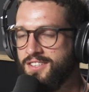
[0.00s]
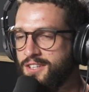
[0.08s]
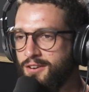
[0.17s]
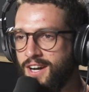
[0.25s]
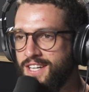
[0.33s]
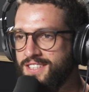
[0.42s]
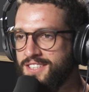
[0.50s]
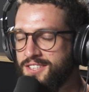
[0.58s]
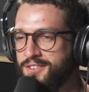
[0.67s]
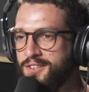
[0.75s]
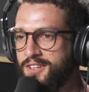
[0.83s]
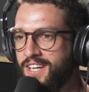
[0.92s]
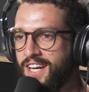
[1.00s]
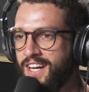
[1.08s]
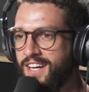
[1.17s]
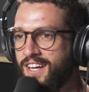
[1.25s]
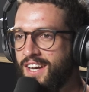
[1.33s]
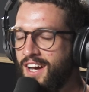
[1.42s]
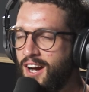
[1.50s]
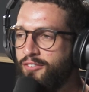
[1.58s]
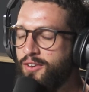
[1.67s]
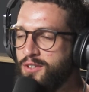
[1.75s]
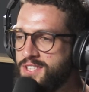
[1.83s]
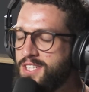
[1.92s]
It's a crazy story, eh? I
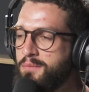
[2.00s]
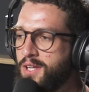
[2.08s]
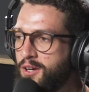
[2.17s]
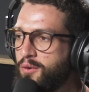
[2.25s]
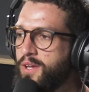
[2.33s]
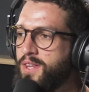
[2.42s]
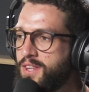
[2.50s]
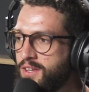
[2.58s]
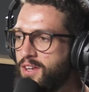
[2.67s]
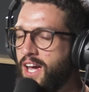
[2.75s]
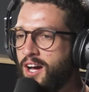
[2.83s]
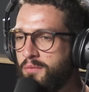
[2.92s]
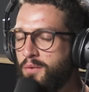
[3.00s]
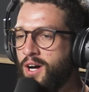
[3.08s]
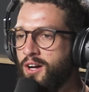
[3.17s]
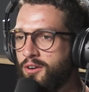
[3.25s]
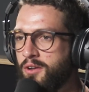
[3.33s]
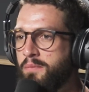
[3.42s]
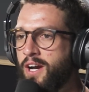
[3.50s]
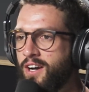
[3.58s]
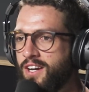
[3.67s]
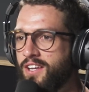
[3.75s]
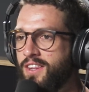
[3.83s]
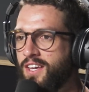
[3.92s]
feel similar with how my whole
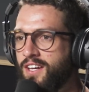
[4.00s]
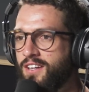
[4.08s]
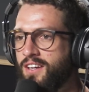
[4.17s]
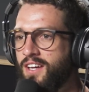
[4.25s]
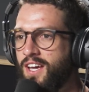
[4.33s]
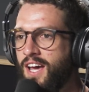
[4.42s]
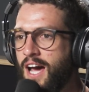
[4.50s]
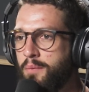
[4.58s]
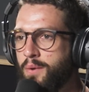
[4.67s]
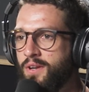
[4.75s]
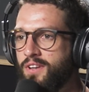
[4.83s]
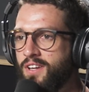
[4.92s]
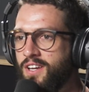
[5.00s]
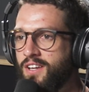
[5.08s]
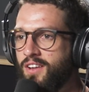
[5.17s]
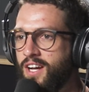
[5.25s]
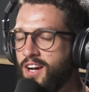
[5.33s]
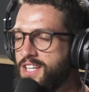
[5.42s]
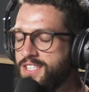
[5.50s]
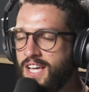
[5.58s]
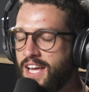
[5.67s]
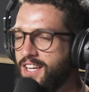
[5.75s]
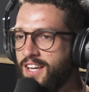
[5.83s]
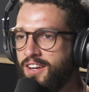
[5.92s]
America thing happened. Like, I just
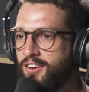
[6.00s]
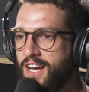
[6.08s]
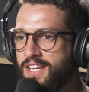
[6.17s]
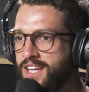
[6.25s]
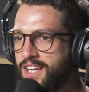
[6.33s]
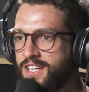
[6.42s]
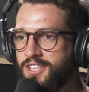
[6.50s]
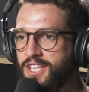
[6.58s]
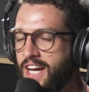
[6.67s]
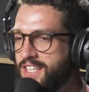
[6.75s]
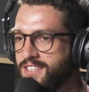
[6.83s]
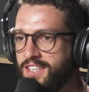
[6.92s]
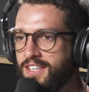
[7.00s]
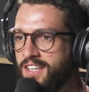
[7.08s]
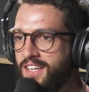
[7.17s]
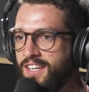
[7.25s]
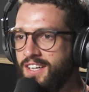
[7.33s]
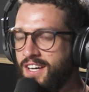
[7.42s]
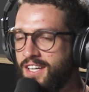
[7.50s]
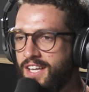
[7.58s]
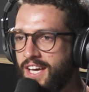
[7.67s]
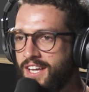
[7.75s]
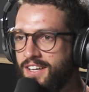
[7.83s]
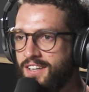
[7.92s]
had an idea to chase it. And
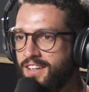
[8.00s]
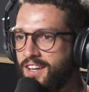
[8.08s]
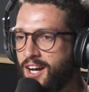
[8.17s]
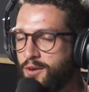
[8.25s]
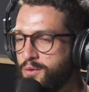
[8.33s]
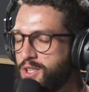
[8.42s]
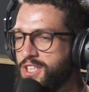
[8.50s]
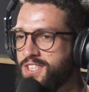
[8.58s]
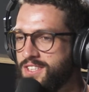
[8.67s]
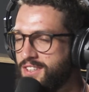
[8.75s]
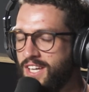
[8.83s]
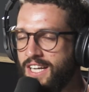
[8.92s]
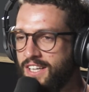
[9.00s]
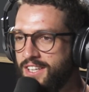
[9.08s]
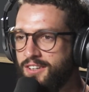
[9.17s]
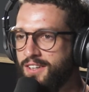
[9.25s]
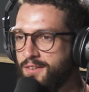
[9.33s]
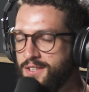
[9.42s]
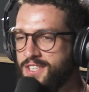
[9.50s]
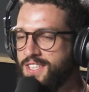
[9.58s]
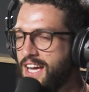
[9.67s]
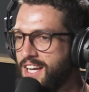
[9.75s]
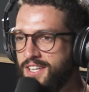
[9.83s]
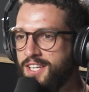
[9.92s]
then I would just, like, literally was
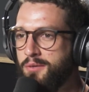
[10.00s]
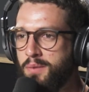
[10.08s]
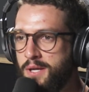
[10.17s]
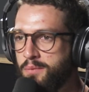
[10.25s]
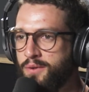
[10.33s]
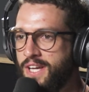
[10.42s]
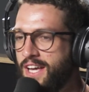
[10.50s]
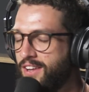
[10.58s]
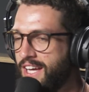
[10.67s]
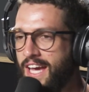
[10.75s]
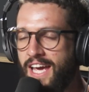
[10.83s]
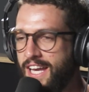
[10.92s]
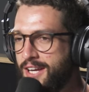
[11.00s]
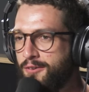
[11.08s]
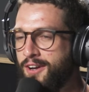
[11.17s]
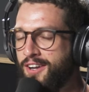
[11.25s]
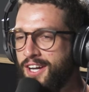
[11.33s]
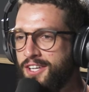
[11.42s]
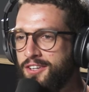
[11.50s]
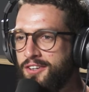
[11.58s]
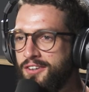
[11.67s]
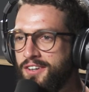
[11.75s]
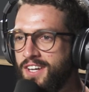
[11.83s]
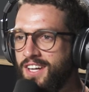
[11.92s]
just hunting people down, like, anyone I
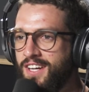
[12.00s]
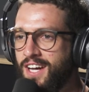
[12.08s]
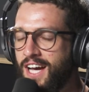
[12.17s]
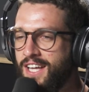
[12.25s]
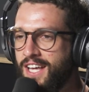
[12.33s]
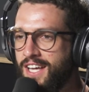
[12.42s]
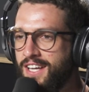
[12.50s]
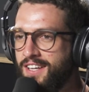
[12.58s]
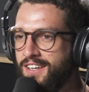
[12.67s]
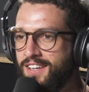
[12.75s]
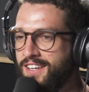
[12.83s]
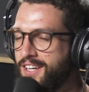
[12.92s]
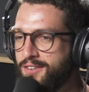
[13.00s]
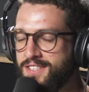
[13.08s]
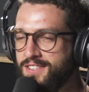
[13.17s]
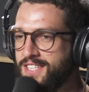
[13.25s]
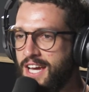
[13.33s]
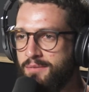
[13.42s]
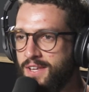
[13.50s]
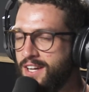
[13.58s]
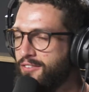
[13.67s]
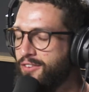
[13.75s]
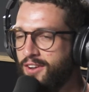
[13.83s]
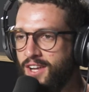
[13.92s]
knew. And then it was the same thing.
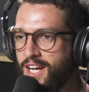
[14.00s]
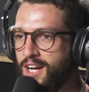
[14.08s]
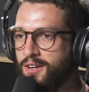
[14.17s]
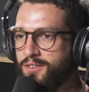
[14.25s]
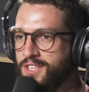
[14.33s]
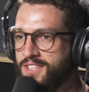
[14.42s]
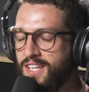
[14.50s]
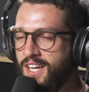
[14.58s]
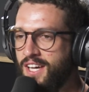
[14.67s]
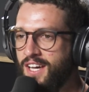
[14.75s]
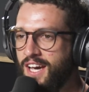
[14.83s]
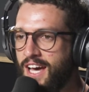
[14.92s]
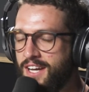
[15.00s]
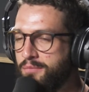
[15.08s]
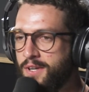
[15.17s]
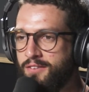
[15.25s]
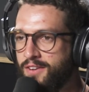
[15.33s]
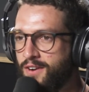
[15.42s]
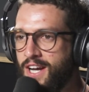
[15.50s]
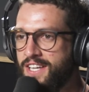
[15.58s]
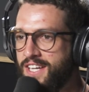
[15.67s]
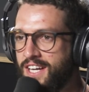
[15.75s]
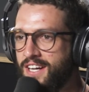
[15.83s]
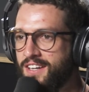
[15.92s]
I felt like I just had a bit of an
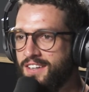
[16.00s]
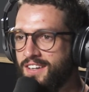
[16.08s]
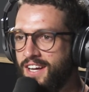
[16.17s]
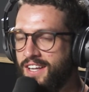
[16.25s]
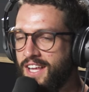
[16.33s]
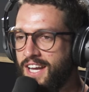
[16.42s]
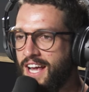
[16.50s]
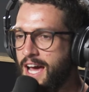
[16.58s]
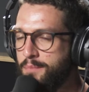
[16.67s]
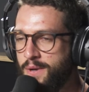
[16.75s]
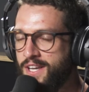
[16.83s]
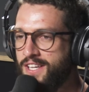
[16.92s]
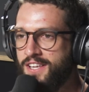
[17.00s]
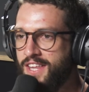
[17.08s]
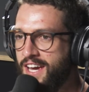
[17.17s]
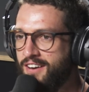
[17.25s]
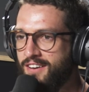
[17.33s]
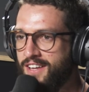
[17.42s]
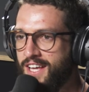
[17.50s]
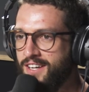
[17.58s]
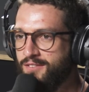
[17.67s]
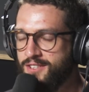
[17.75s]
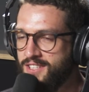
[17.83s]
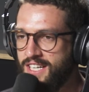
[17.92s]
idea. And then it happened and you're there. And then
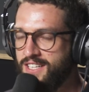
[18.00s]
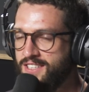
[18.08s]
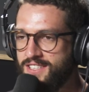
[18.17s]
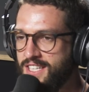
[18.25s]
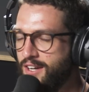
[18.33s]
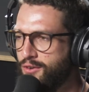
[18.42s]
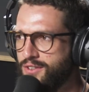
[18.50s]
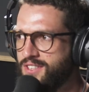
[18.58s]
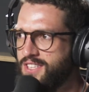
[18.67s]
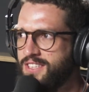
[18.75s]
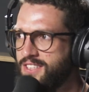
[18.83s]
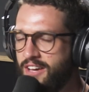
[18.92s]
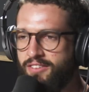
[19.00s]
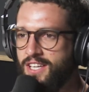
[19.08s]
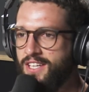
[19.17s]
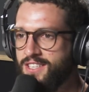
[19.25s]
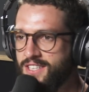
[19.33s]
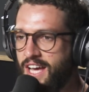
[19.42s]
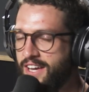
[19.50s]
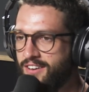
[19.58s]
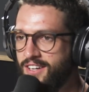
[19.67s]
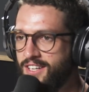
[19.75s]
it was, like, six, 7 years later.